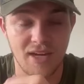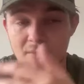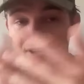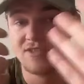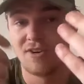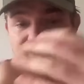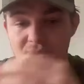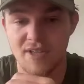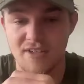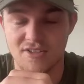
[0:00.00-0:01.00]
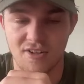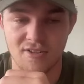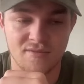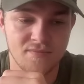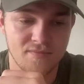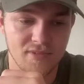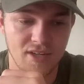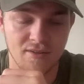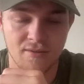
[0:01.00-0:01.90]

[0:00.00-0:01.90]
And it means a lot to me. So, yeah.